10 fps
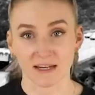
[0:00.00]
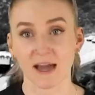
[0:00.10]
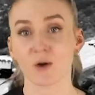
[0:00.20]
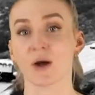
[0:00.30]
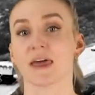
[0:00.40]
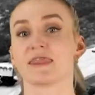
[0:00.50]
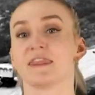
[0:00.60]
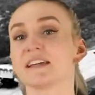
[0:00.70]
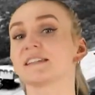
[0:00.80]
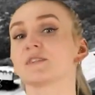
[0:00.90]
Now,
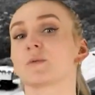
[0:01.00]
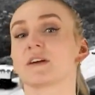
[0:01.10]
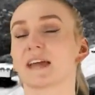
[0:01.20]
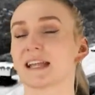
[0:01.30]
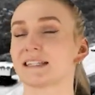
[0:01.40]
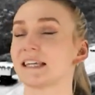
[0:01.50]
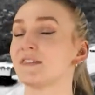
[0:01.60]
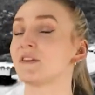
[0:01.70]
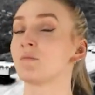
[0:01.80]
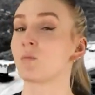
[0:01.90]
this is where it gets
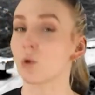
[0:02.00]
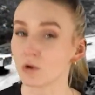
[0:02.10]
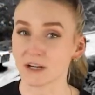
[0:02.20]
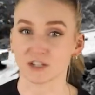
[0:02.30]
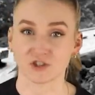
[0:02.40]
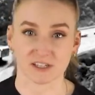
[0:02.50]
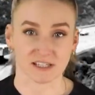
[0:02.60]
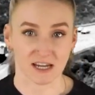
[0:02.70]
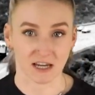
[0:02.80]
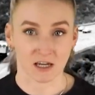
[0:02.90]
even more
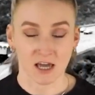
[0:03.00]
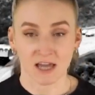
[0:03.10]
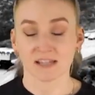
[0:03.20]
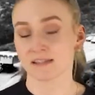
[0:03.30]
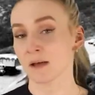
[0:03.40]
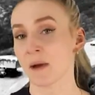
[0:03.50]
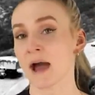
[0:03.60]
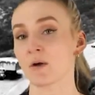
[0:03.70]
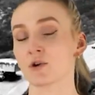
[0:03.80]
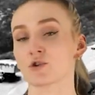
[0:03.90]
interesting.
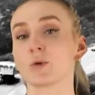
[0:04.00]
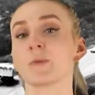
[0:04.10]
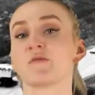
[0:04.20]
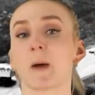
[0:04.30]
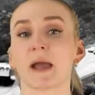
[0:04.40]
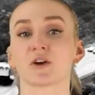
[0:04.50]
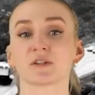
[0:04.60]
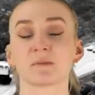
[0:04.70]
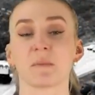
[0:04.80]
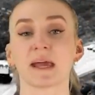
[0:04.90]
Somehow, a group of
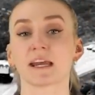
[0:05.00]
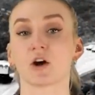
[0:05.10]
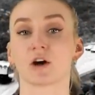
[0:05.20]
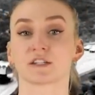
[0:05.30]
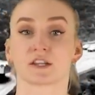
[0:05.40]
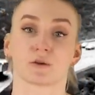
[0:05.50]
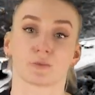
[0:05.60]
bikers made it onto